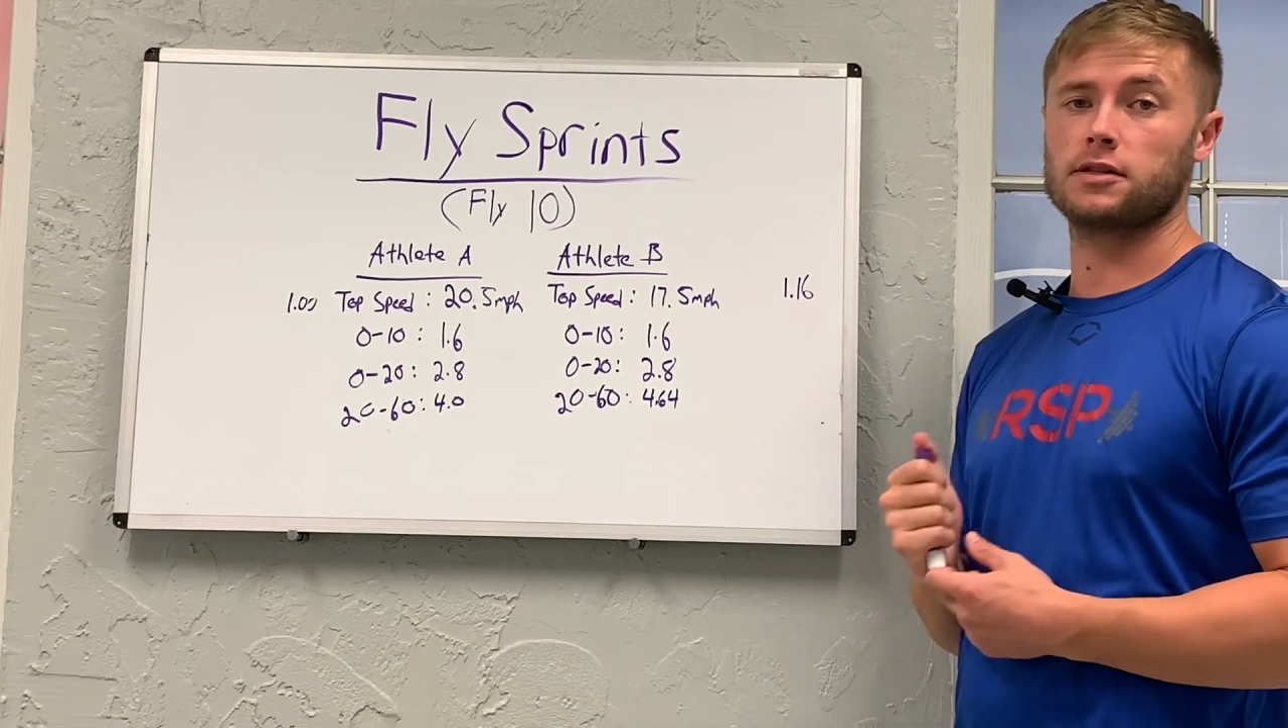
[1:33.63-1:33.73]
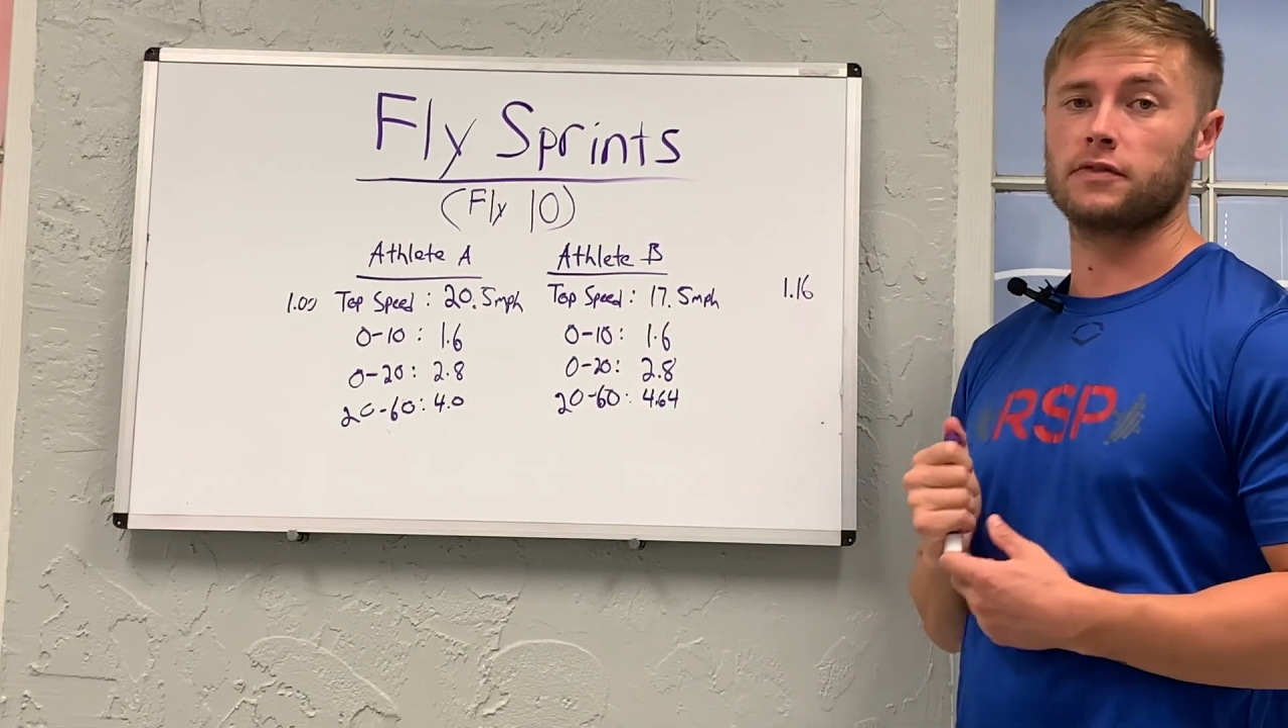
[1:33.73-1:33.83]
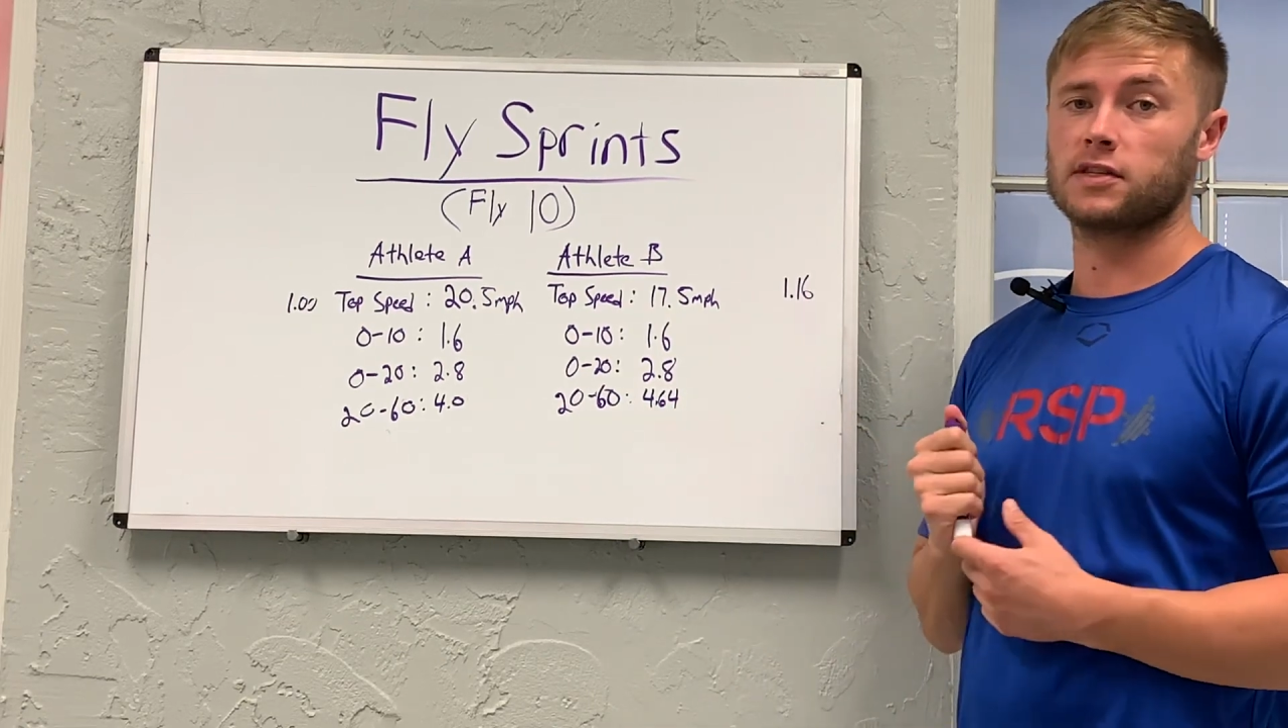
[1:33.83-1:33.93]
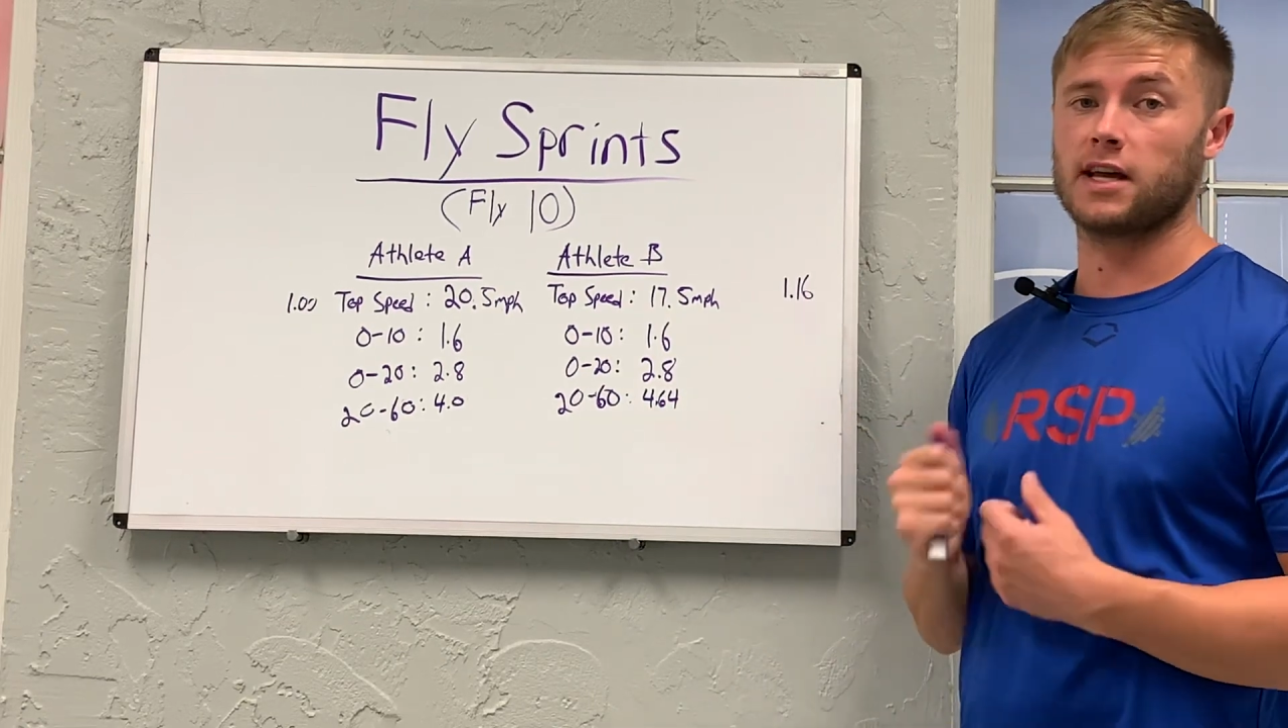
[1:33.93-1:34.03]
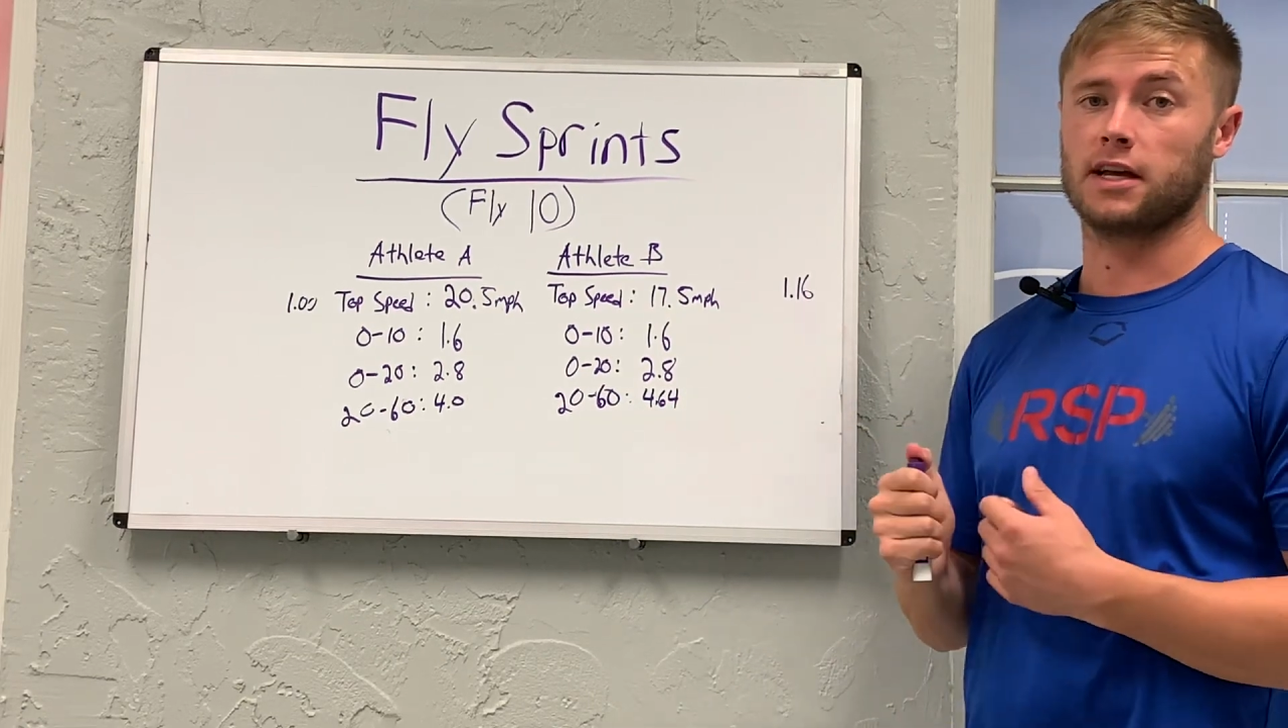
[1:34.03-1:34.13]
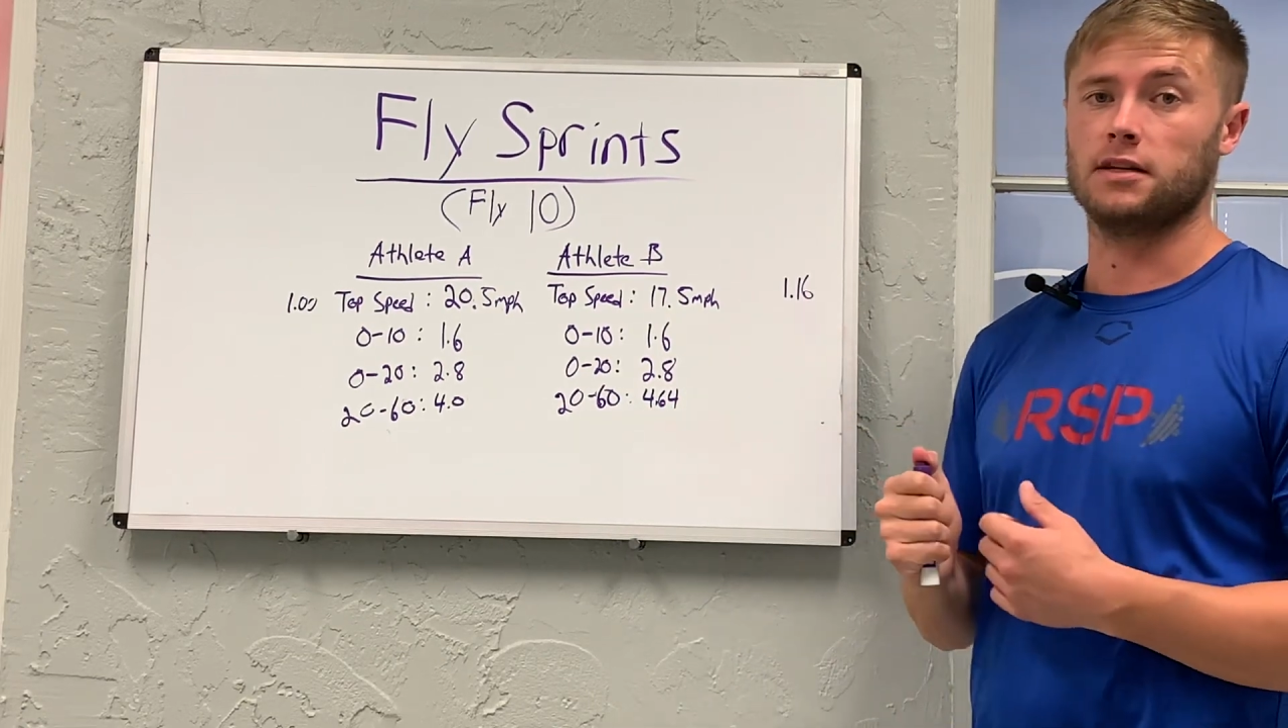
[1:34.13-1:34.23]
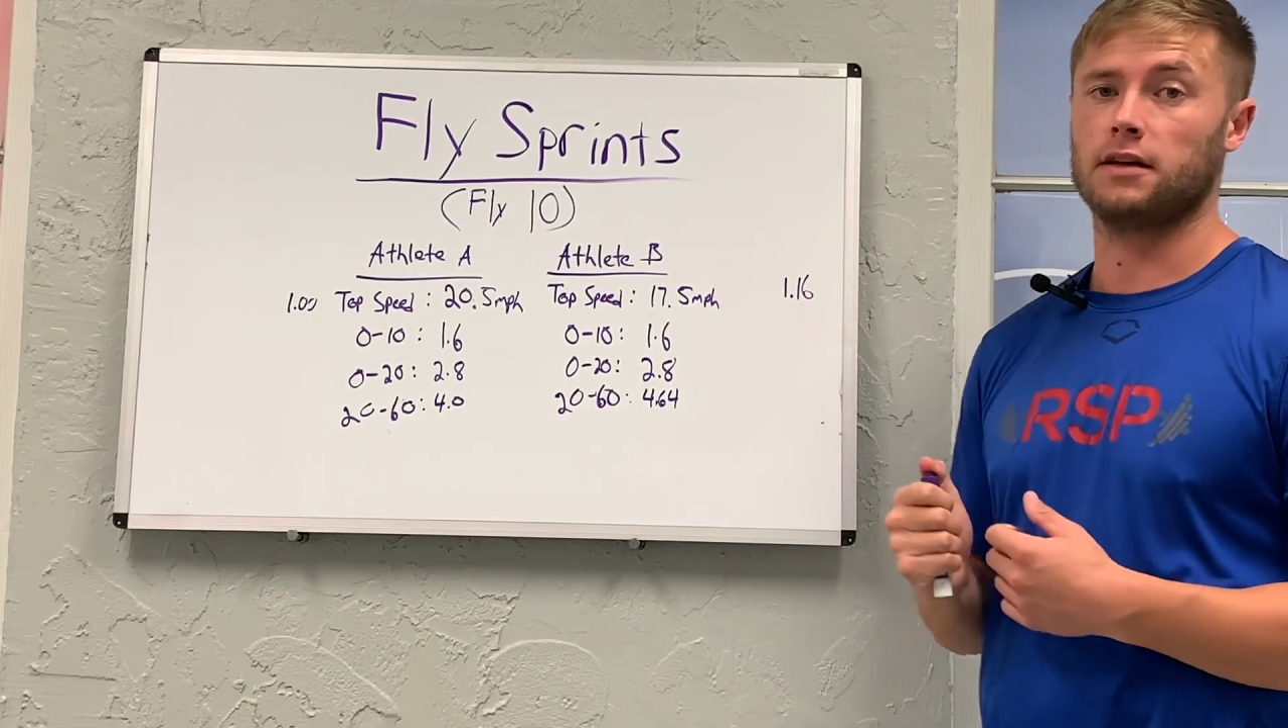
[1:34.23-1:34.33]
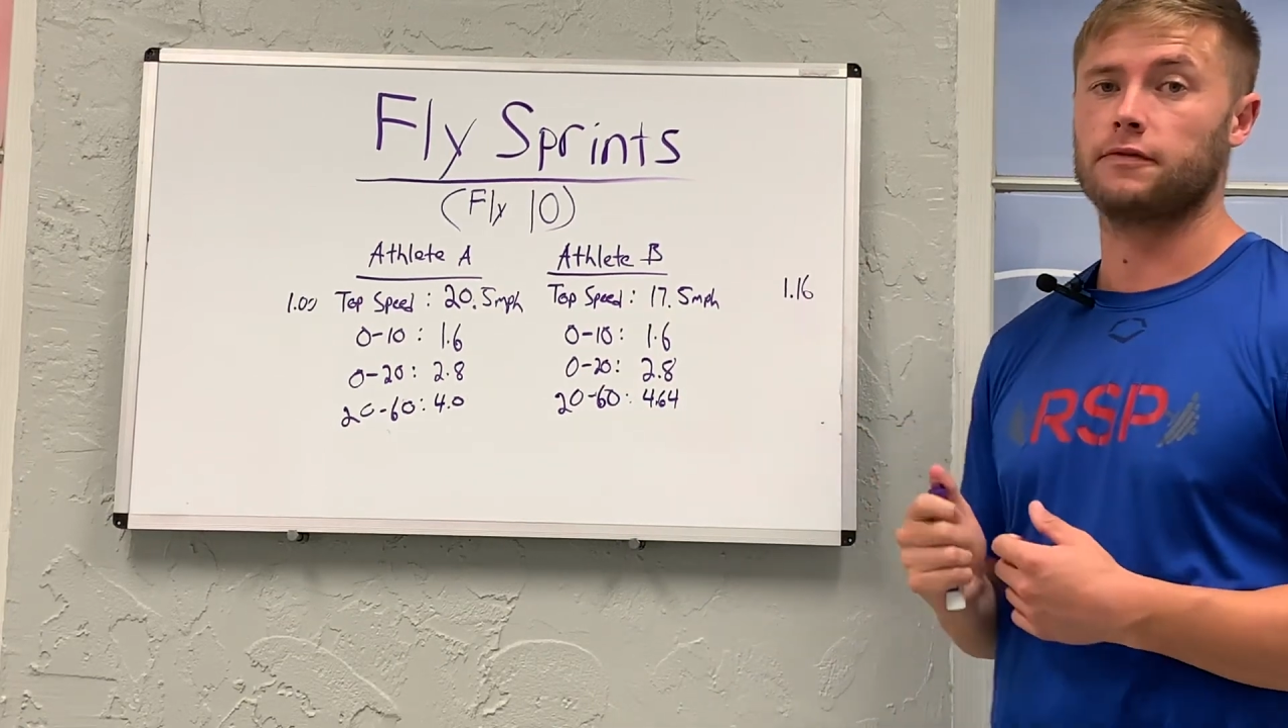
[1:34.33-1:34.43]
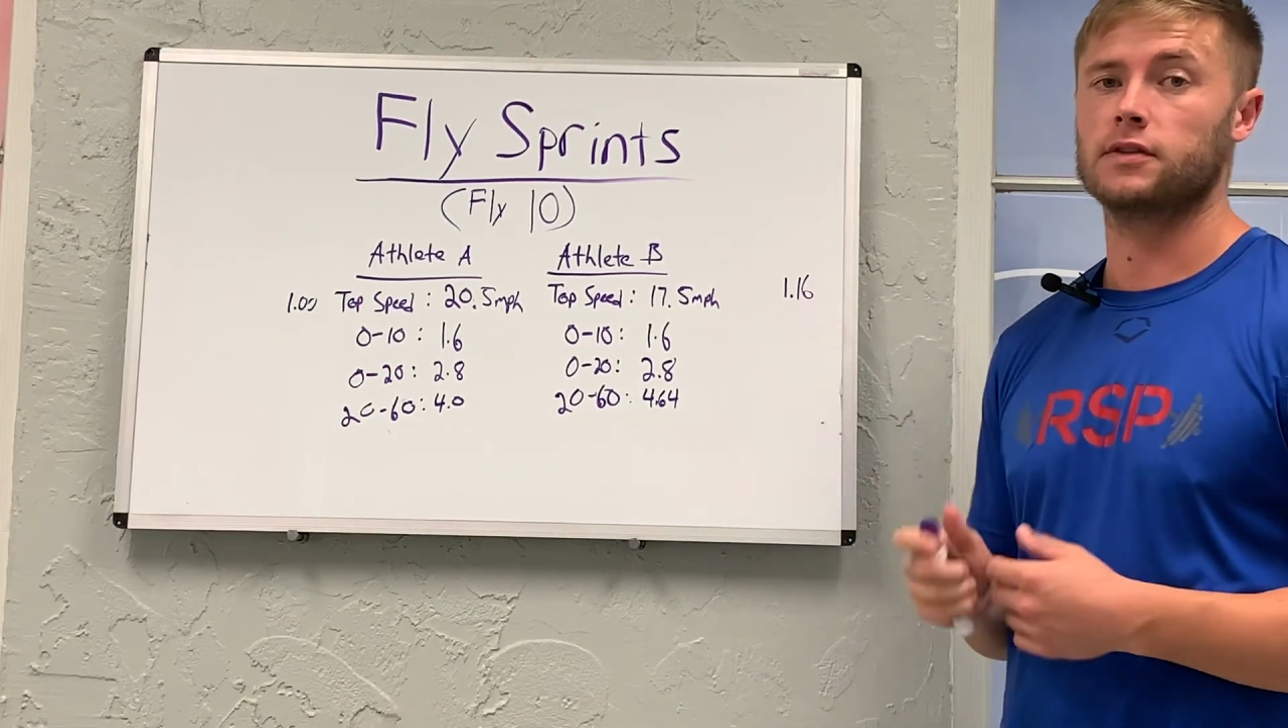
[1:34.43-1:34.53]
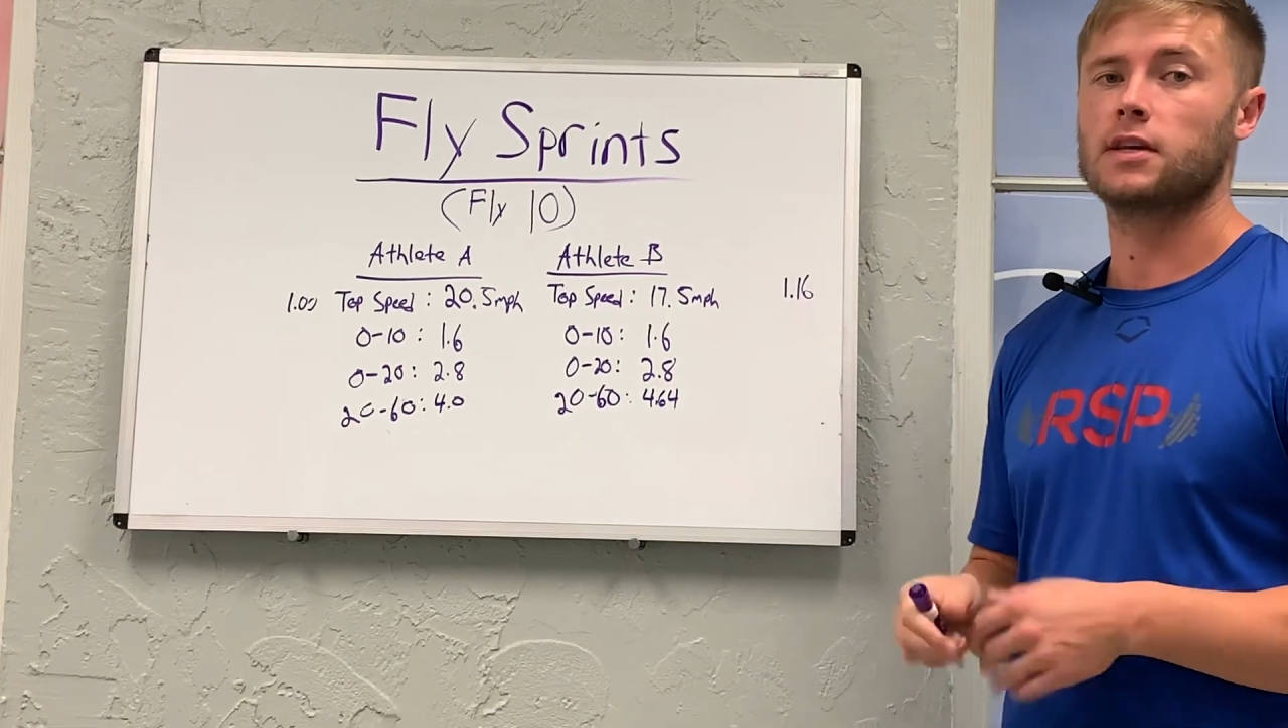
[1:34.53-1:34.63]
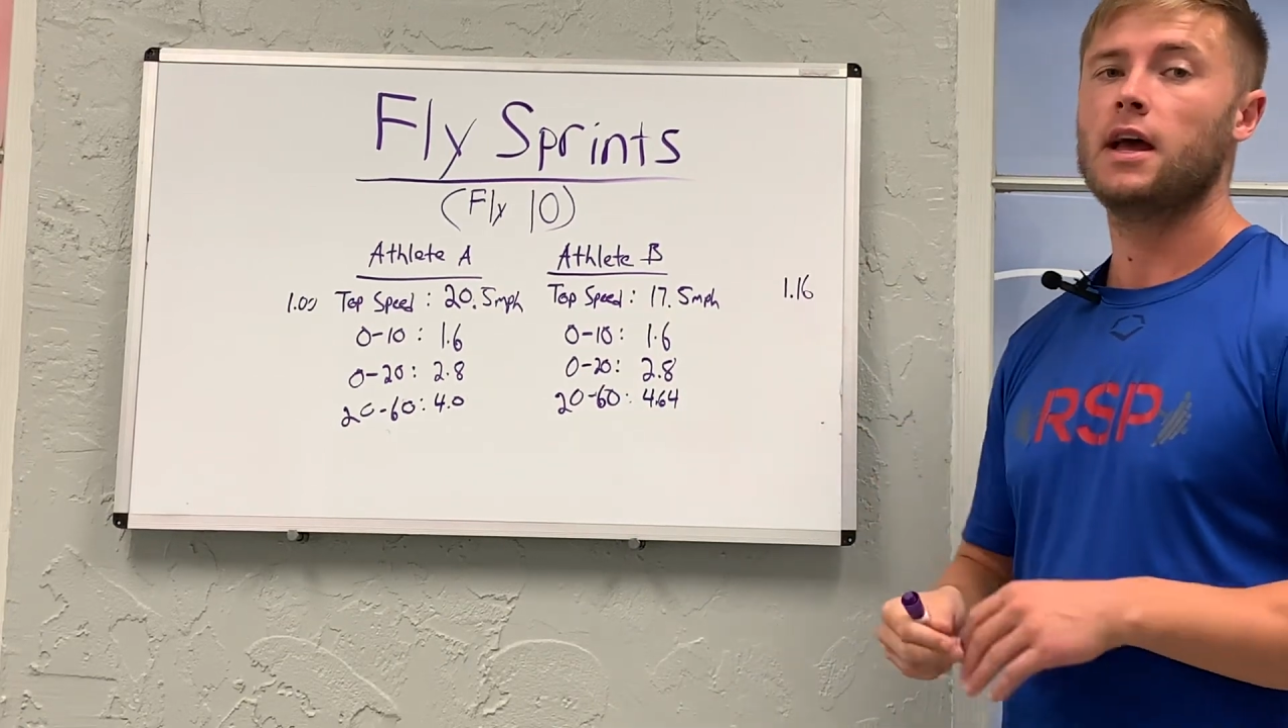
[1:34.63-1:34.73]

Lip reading: of a second difference.